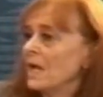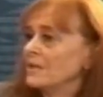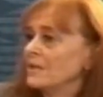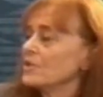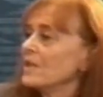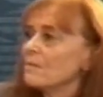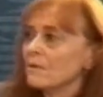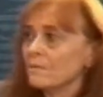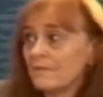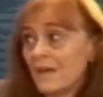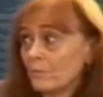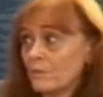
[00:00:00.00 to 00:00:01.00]
And so
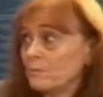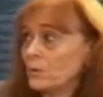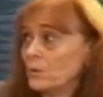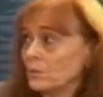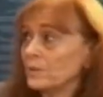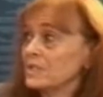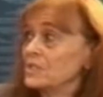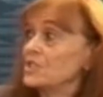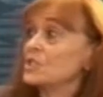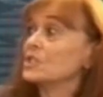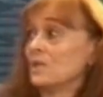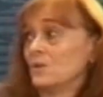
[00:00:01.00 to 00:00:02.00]
that report really
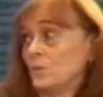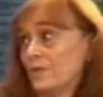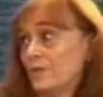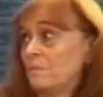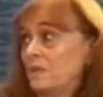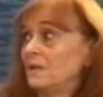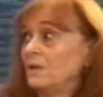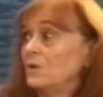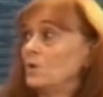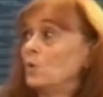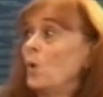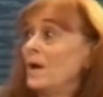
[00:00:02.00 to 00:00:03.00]
stuck with me
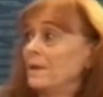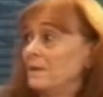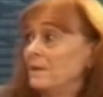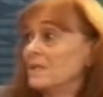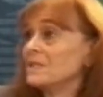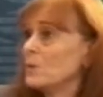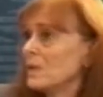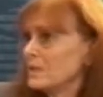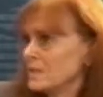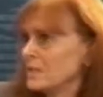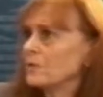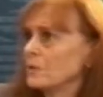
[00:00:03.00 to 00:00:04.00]
quite a bit, as well
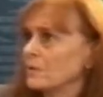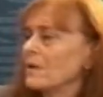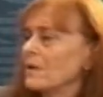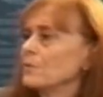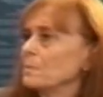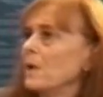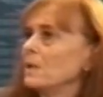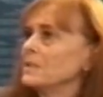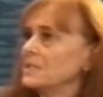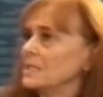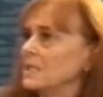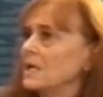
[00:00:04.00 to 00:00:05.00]
as other
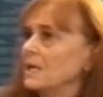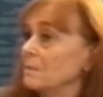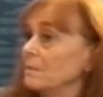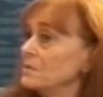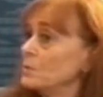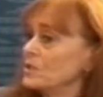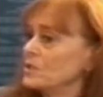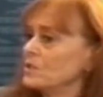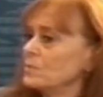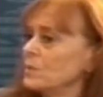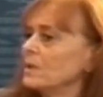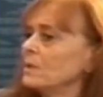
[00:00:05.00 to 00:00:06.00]
policy documents, which
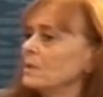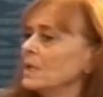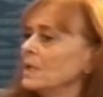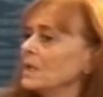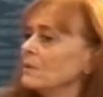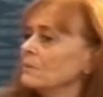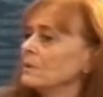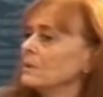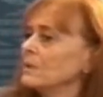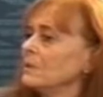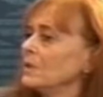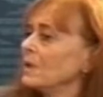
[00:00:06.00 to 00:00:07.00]
is where
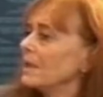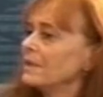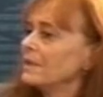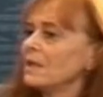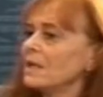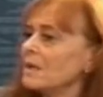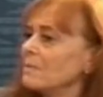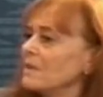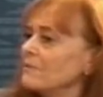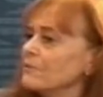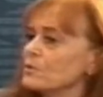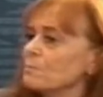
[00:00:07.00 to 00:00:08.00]
I think I got
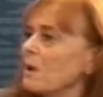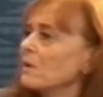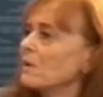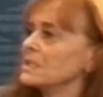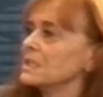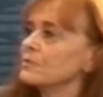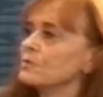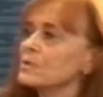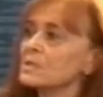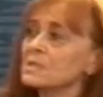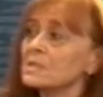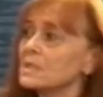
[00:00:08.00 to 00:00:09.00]
my first policy
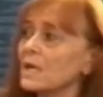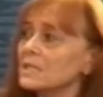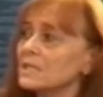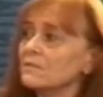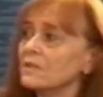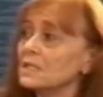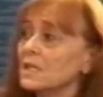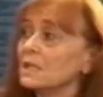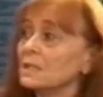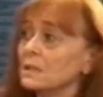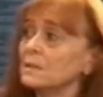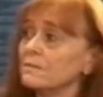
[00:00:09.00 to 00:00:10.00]
interest in scientific and
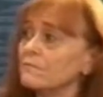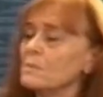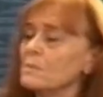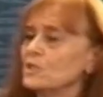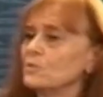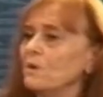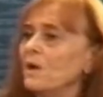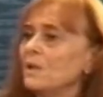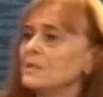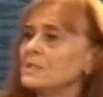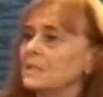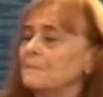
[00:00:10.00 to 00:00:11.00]
technical information
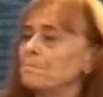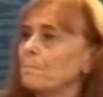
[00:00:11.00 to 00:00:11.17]
policy.